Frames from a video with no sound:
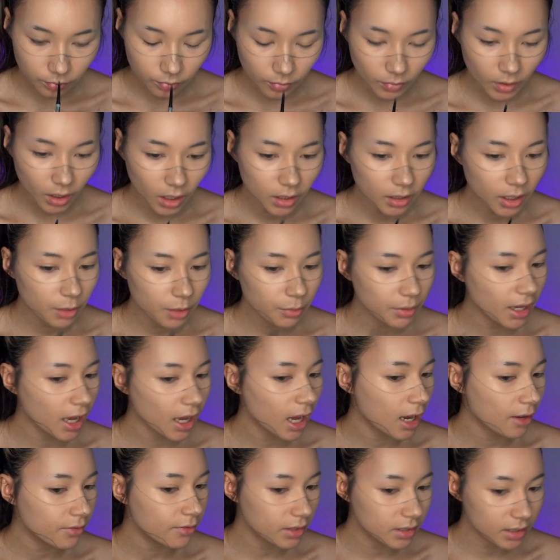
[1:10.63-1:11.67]
And then we
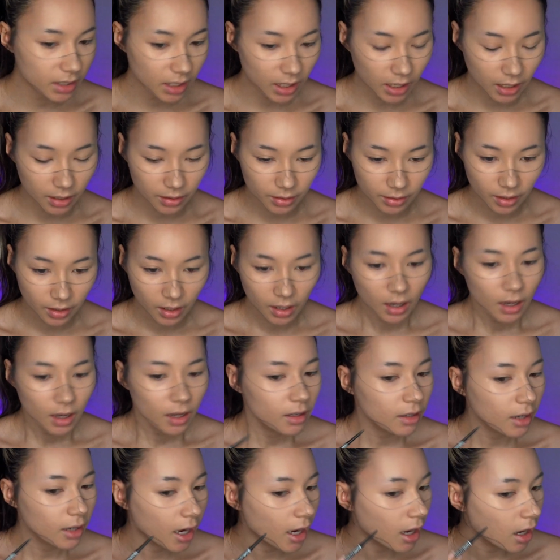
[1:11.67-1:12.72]
have the teeth.
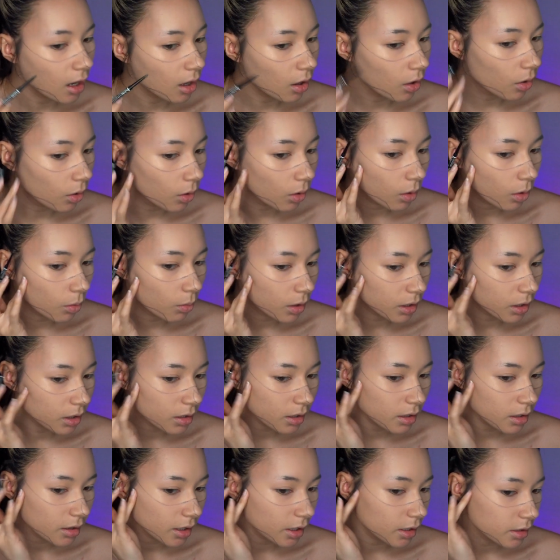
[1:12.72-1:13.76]
Now, one of
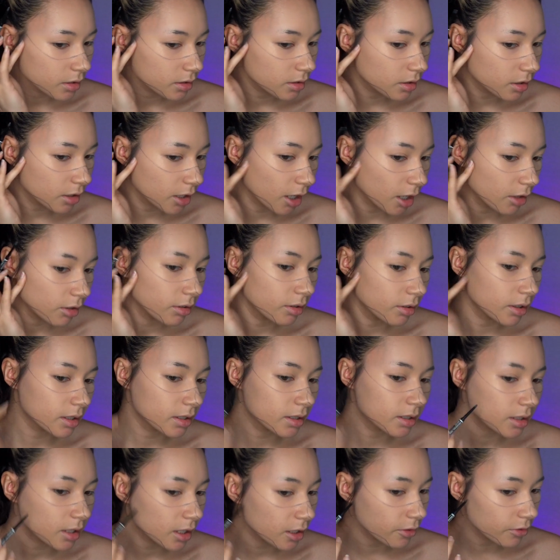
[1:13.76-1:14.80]
the things to note, you can
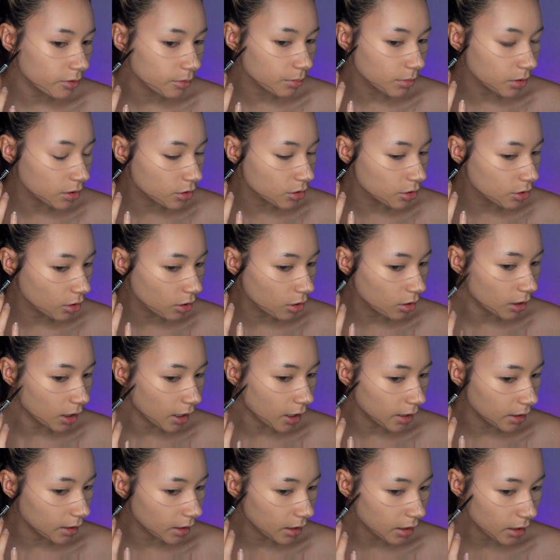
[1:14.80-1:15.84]
see from your
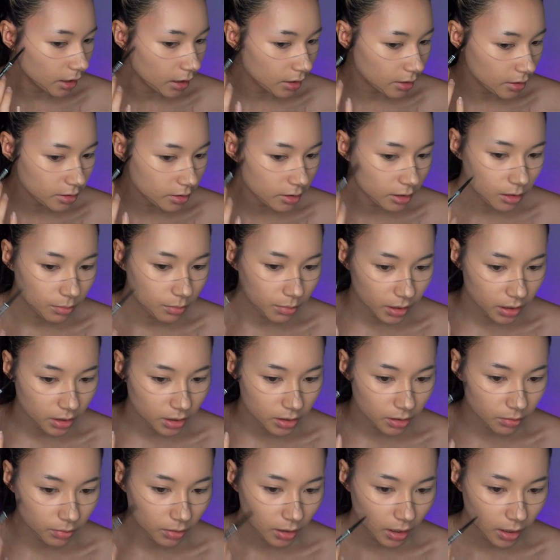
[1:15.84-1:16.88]
jawline here, there's going to be
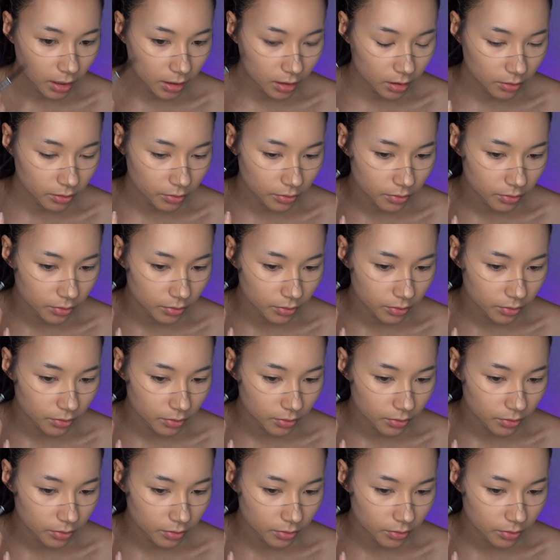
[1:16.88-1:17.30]
some kind of...